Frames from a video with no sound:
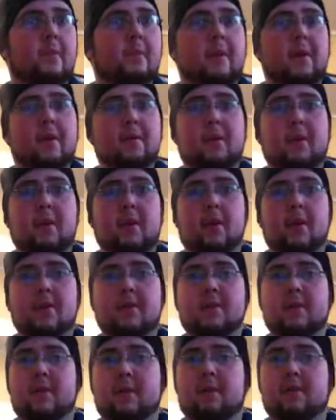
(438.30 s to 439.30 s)
Anyway,
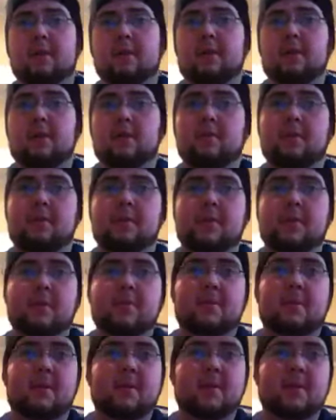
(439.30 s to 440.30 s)
guys, I really hope you
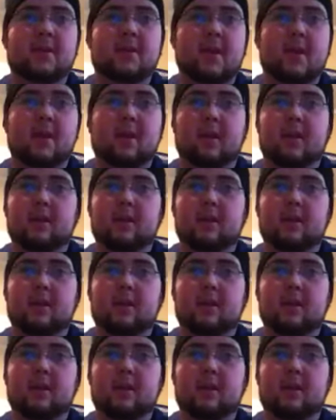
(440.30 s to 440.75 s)
participate in this tag.